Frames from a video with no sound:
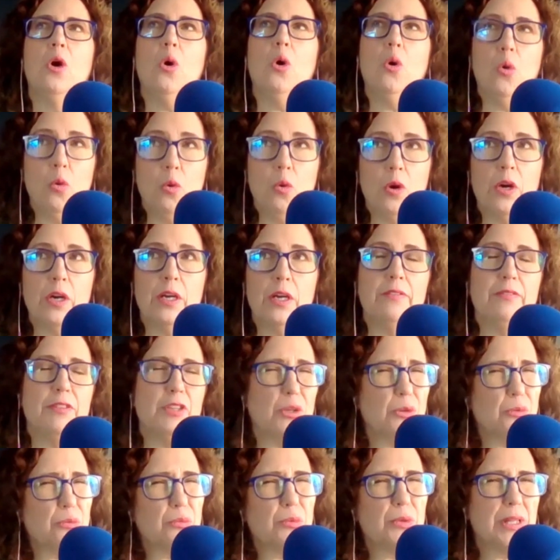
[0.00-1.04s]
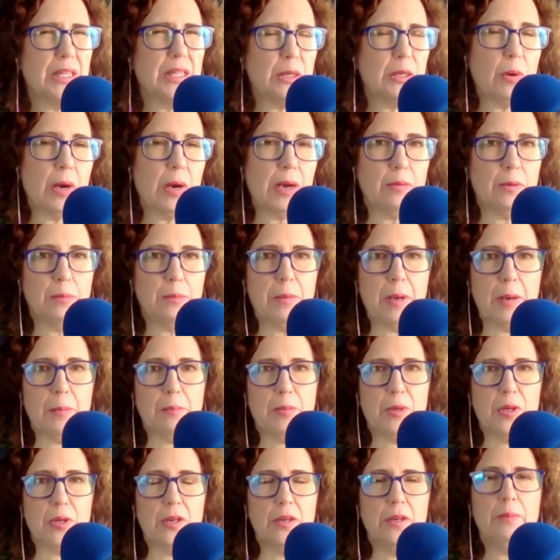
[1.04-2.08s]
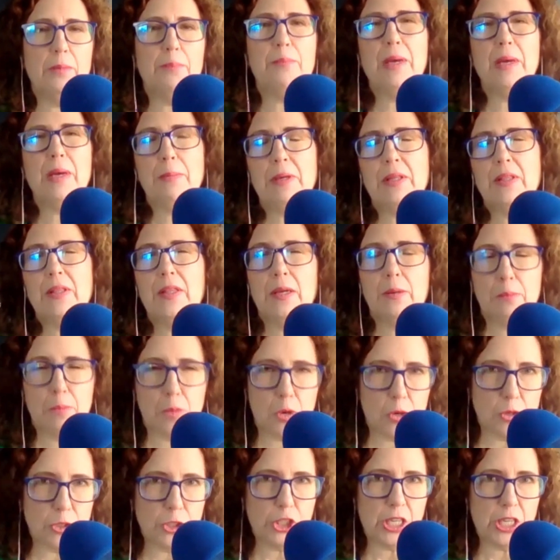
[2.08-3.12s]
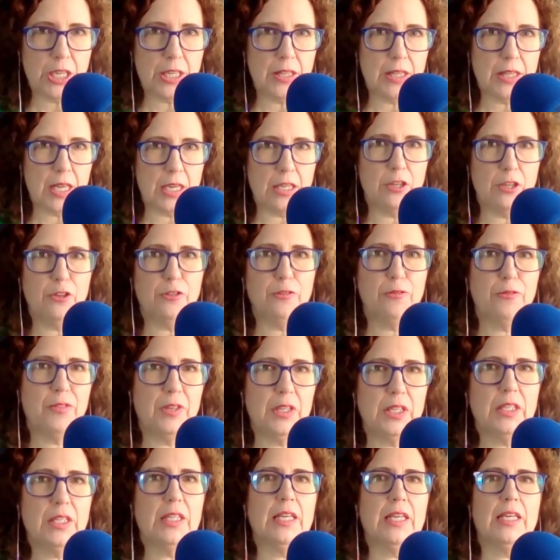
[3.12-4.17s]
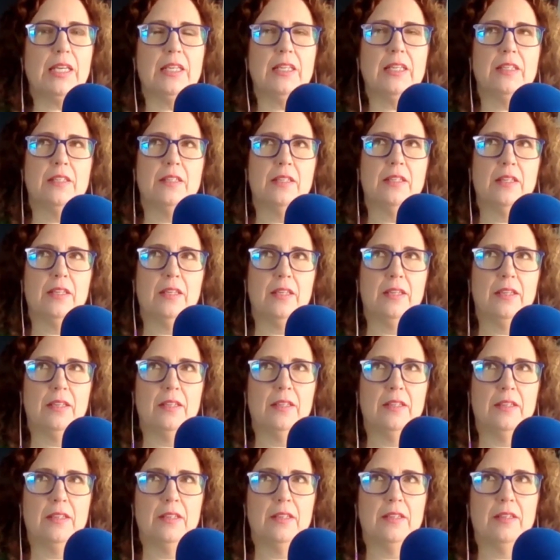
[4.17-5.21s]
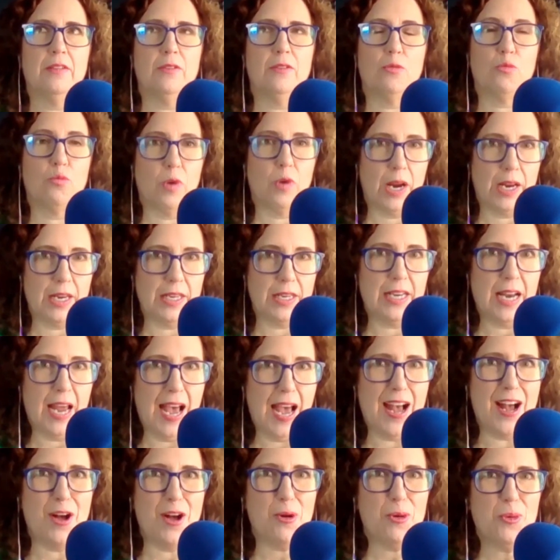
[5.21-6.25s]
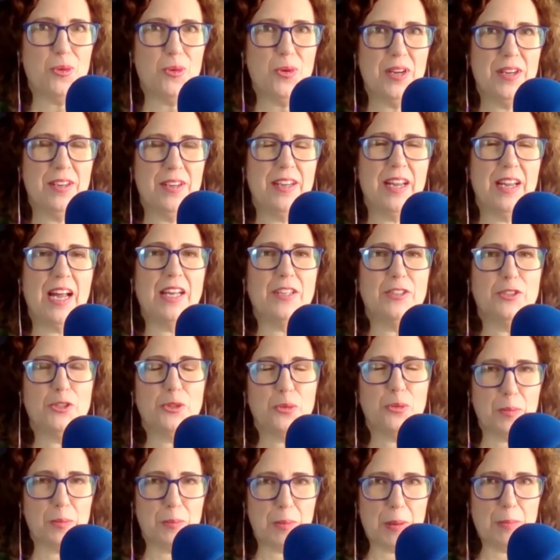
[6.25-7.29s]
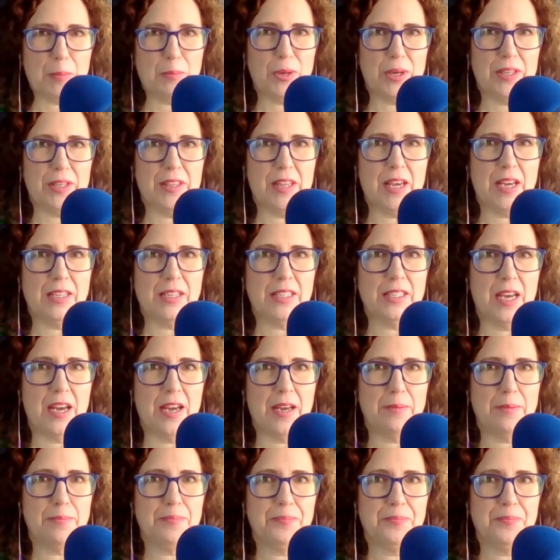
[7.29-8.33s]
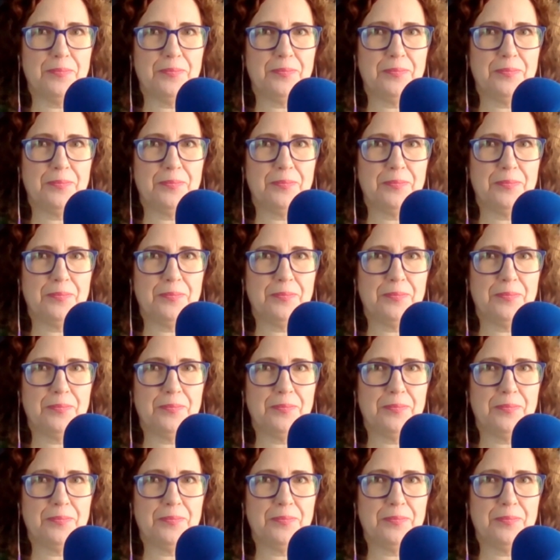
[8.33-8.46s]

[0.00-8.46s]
Or if you don't really quite remember, maybe the emotion that you're feeling right now as you're remembering that time.